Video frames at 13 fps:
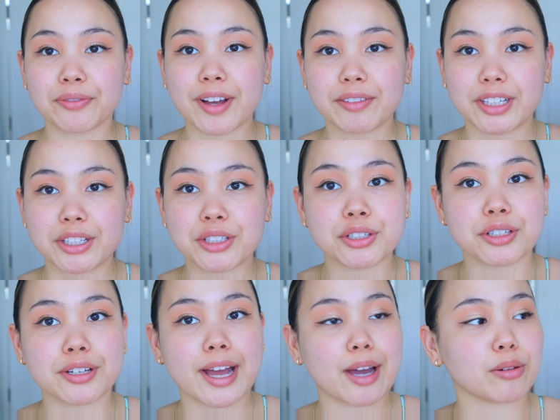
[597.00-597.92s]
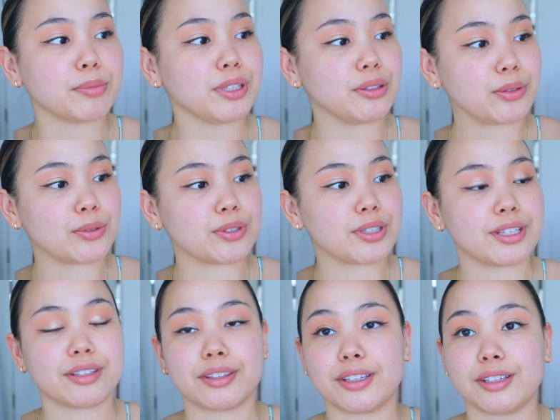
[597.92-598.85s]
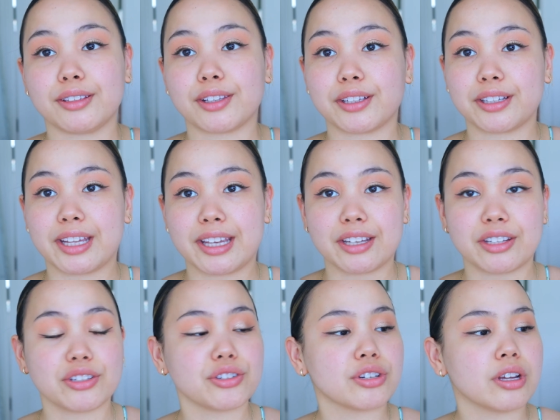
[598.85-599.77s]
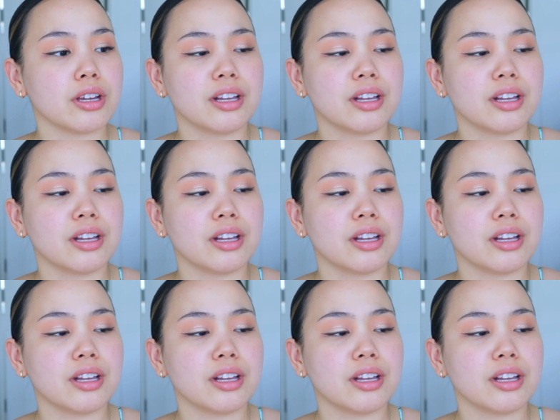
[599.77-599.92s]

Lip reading: foundation, I'll be using the Laneige,